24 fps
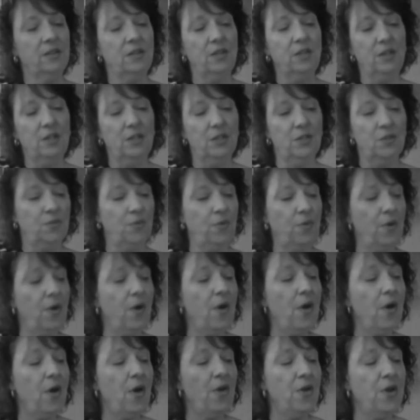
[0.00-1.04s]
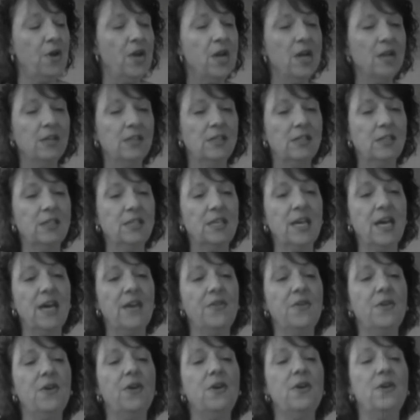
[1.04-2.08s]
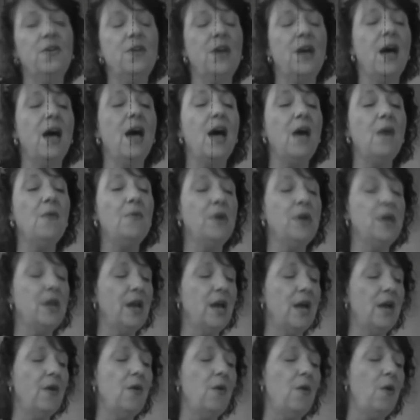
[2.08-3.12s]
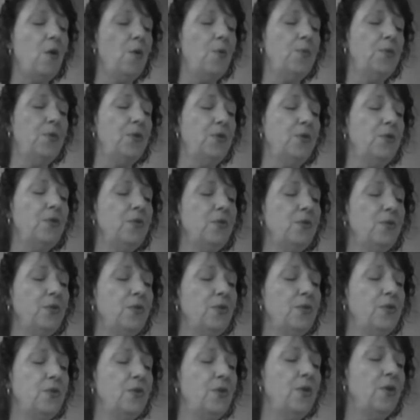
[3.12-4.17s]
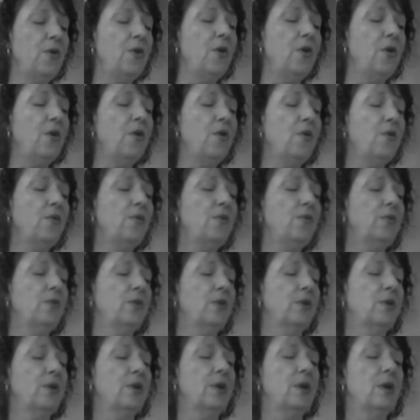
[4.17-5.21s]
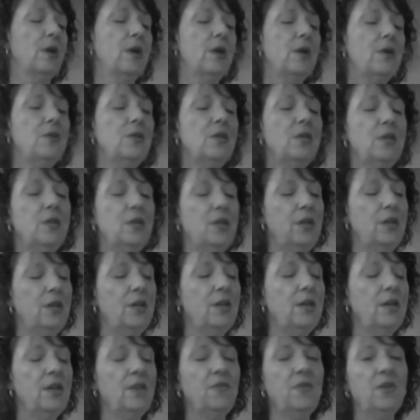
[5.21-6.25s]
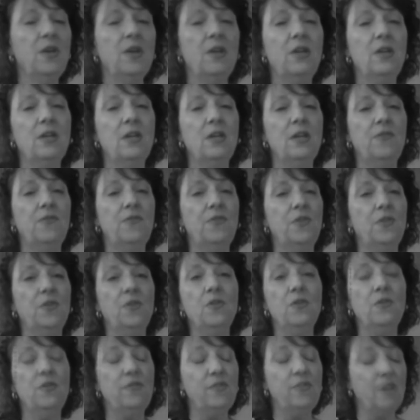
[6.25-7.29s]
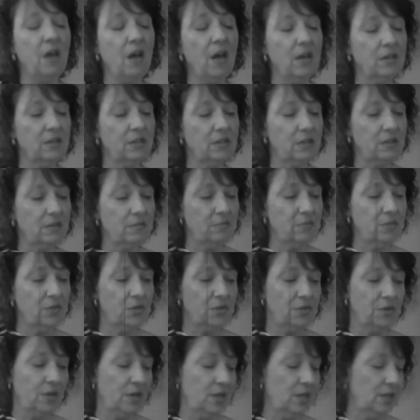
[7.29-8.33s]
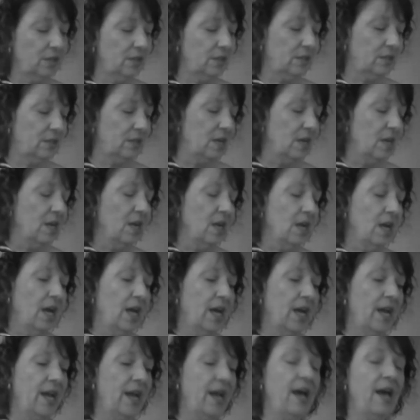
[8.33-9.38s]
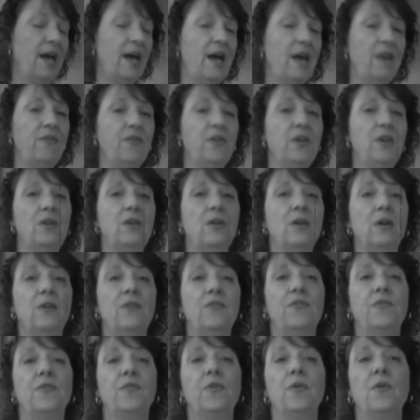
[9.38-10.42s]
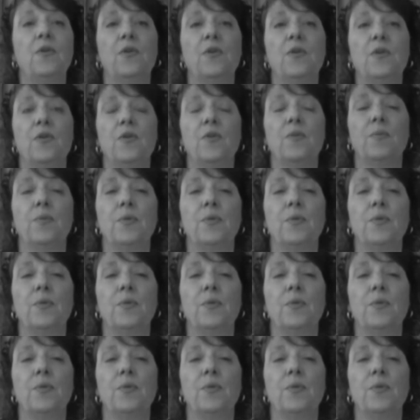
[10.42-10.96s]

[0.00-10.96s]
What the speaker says: this road together now, and I hope you know that even if you've lost some trust, I have enough hope.